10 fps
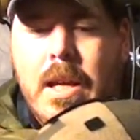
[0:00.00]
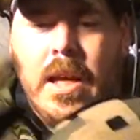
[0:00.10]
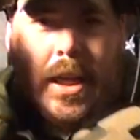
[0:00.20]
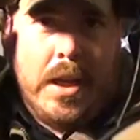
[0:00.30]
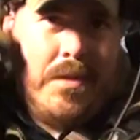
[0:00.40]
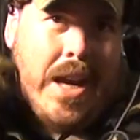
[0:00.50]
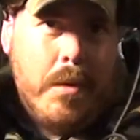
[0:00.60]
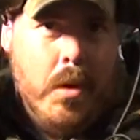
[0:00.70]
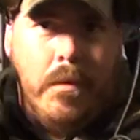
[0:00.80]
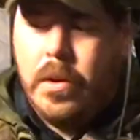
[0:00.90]
it gives that
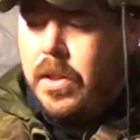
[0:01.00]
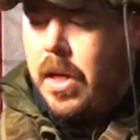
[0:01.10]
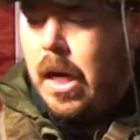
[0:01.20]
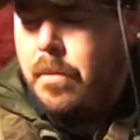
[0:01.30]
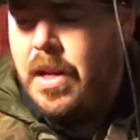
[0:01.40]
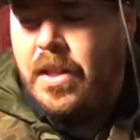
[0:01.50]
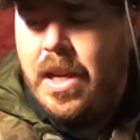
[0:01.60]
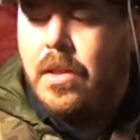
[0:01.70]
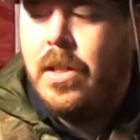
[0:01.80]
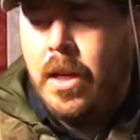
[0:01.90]
room for these comms. Now the
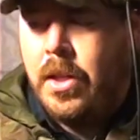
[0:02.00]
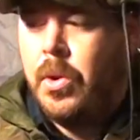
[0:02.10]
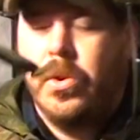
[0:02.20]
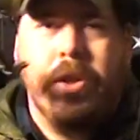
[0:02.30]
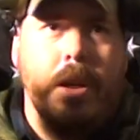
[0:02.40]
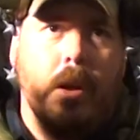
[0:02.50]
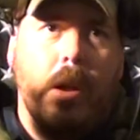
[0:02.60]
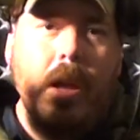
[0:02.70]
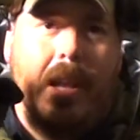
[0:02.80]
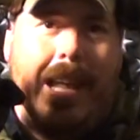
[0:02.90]
ACH will still
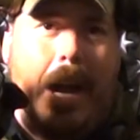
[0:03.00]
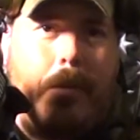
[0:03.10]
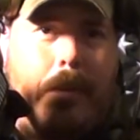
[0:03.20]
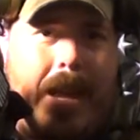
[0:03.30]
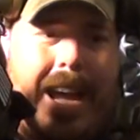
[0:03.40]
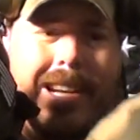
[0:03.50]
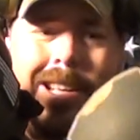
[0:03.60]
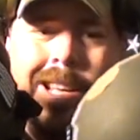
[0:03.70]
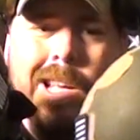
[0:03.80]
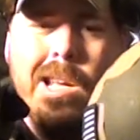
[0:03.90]
allow for that,
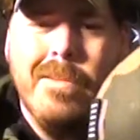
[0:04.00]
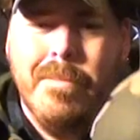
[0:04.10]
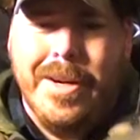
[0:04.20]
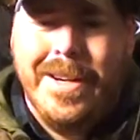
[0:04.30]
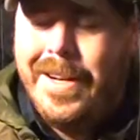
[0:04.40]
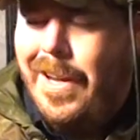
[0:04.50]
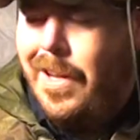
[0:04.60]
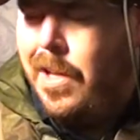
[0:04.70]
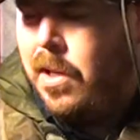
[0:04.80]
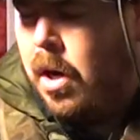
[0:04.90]
but
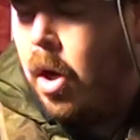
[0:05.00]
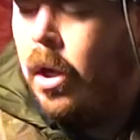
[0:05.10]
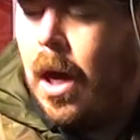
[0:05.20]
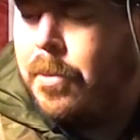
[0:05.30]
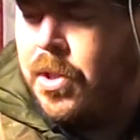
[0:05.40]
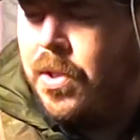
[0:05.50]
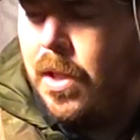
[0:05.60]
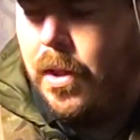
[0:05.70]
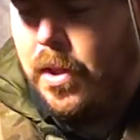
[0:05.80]
all options that you can